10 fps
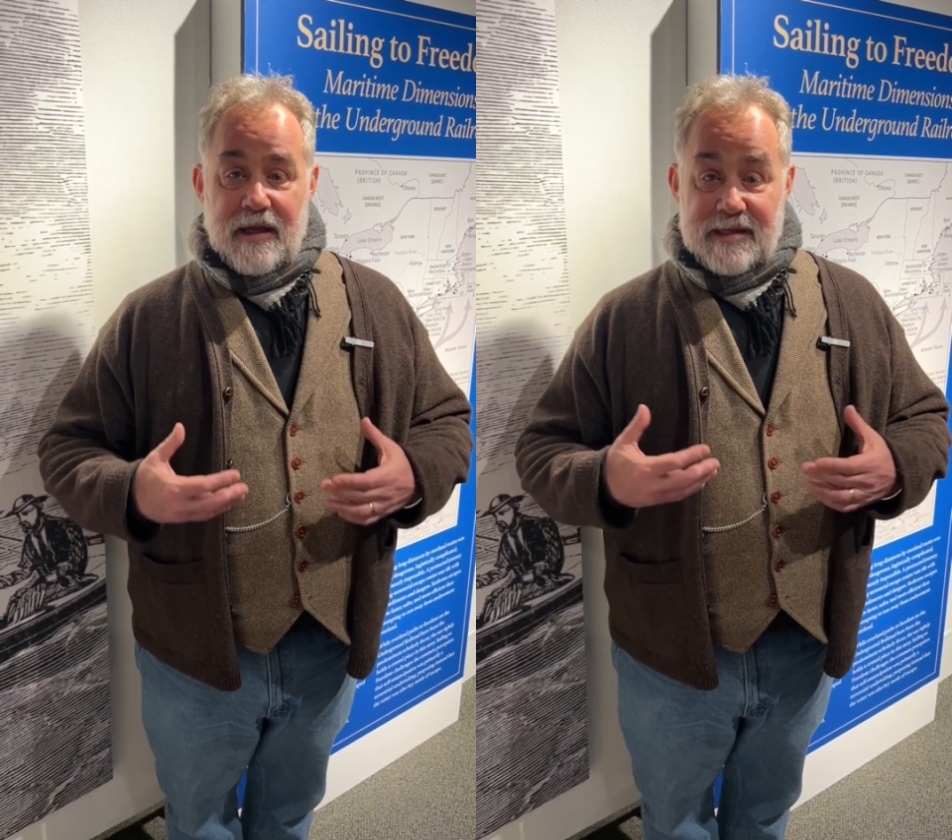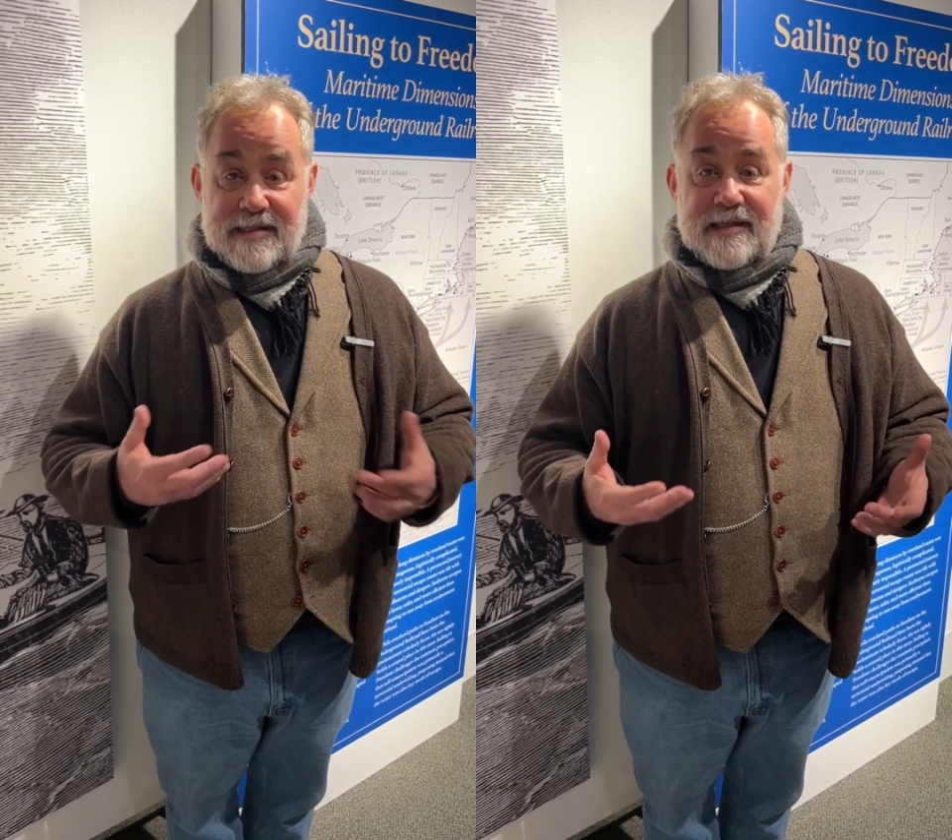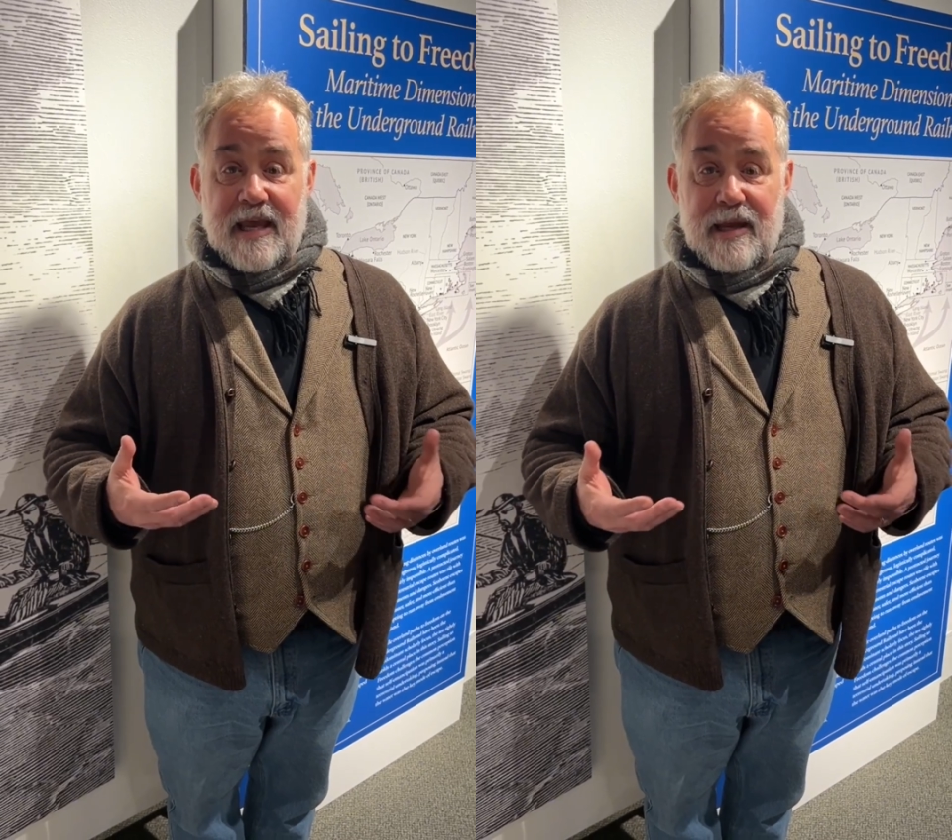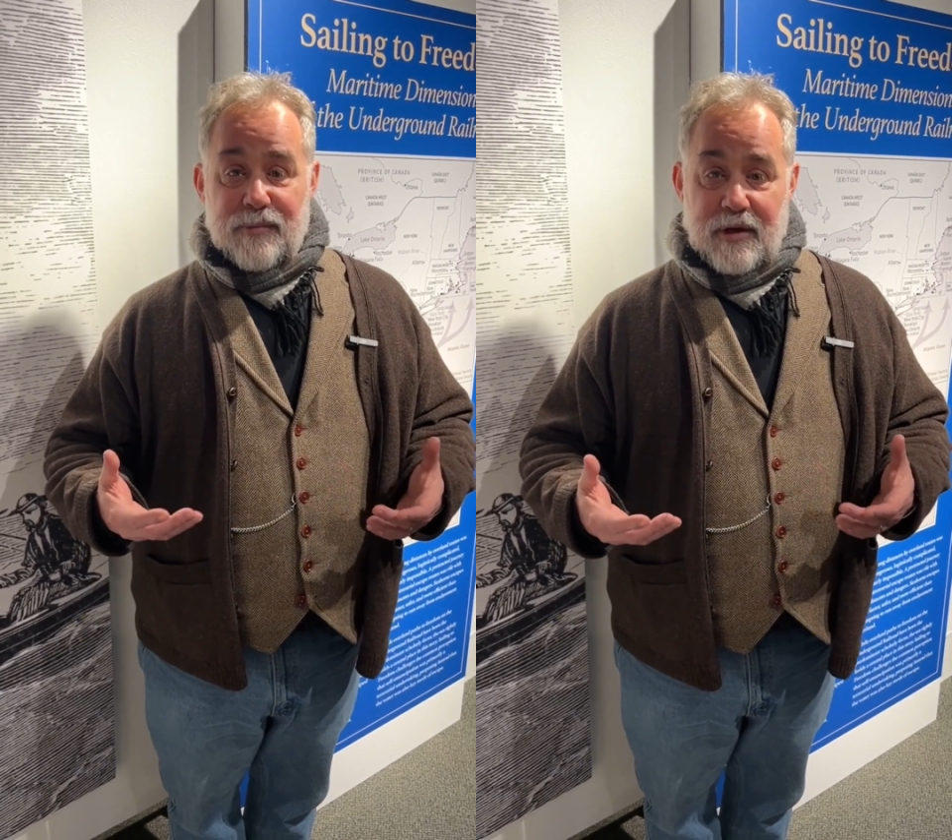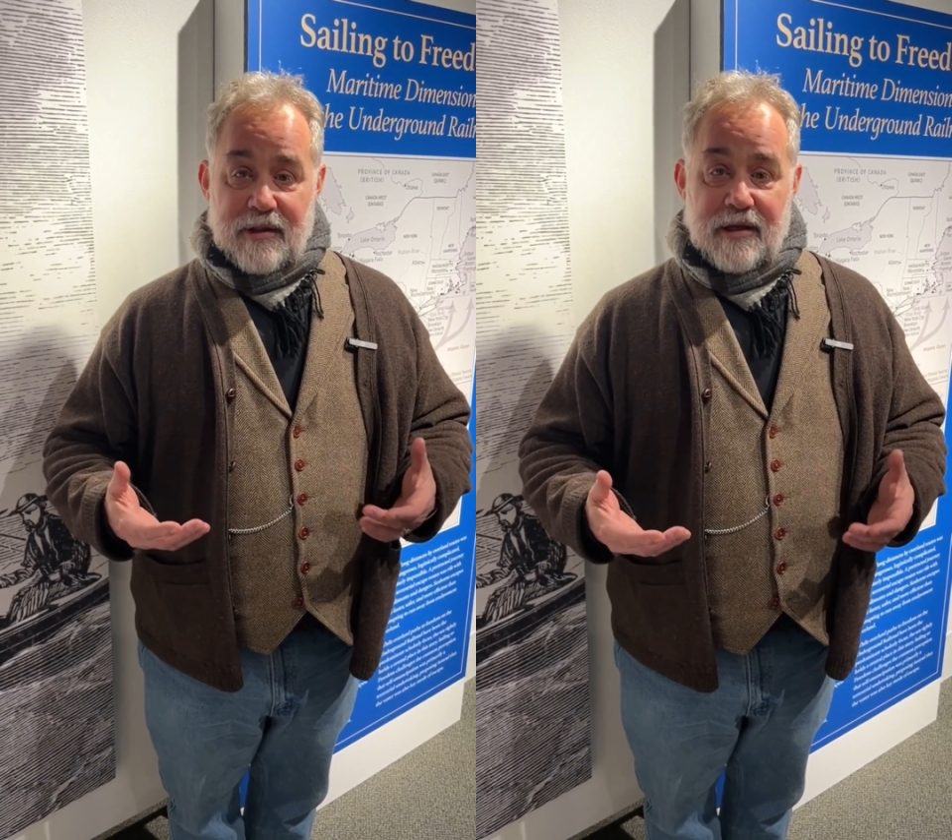escape
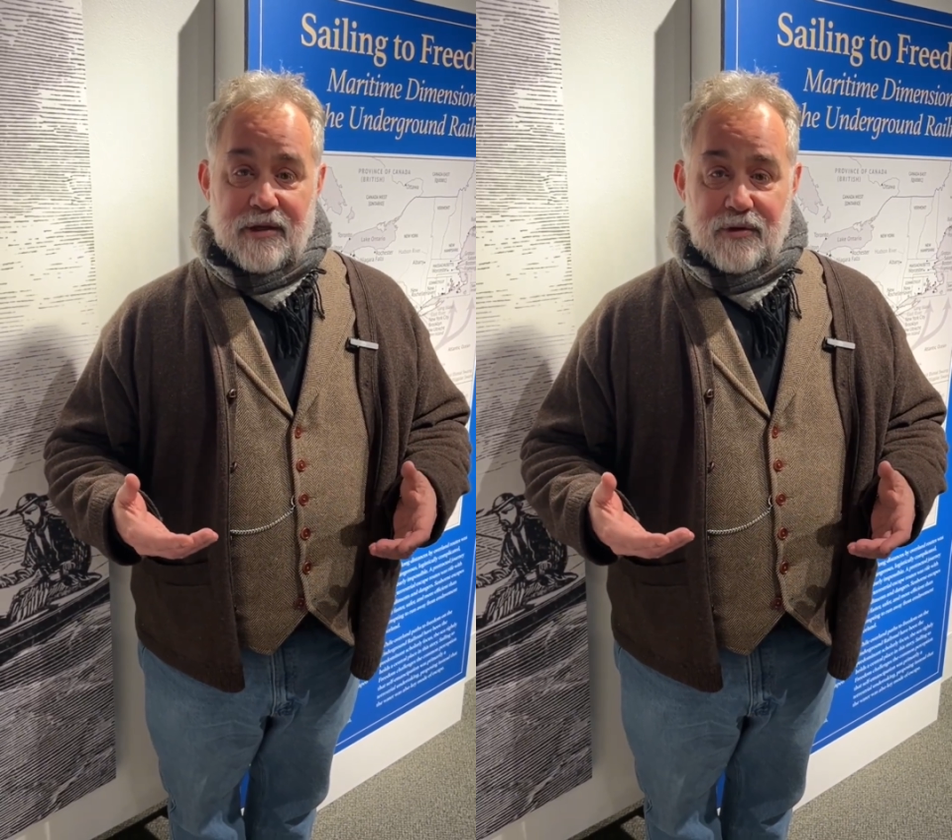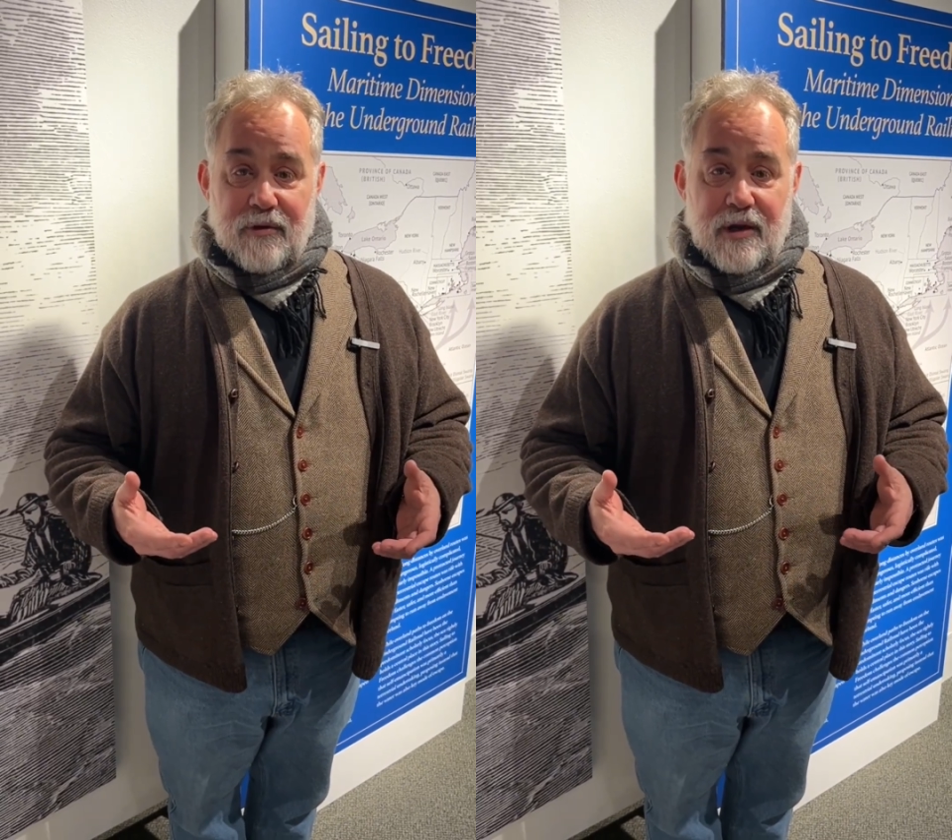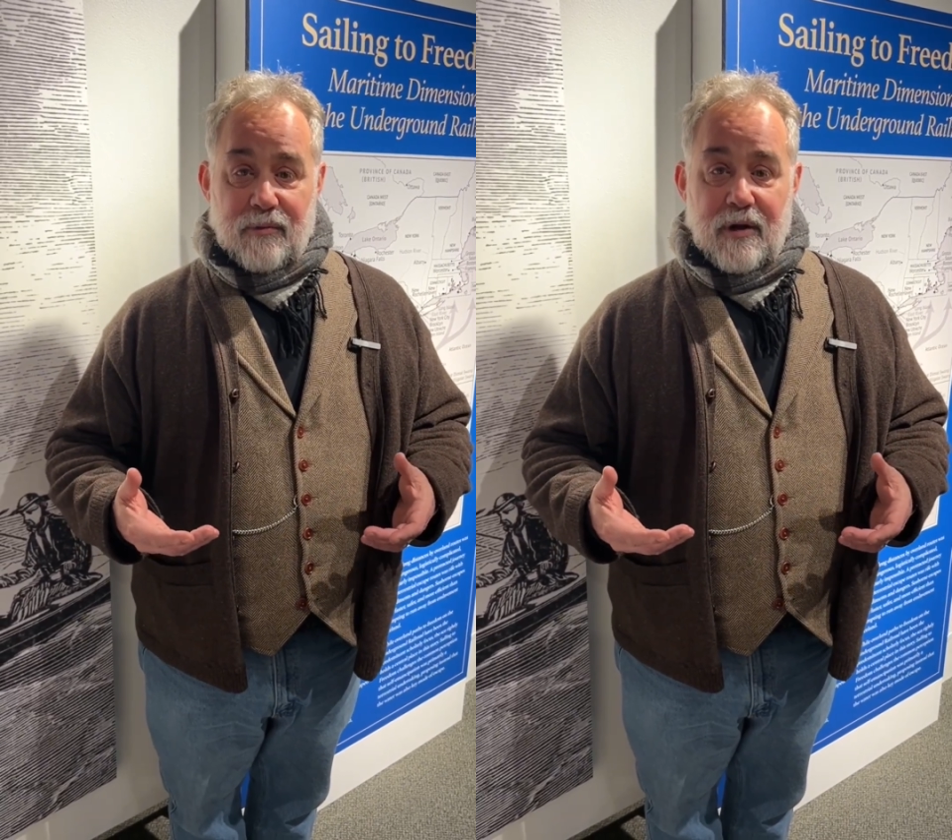on the Underground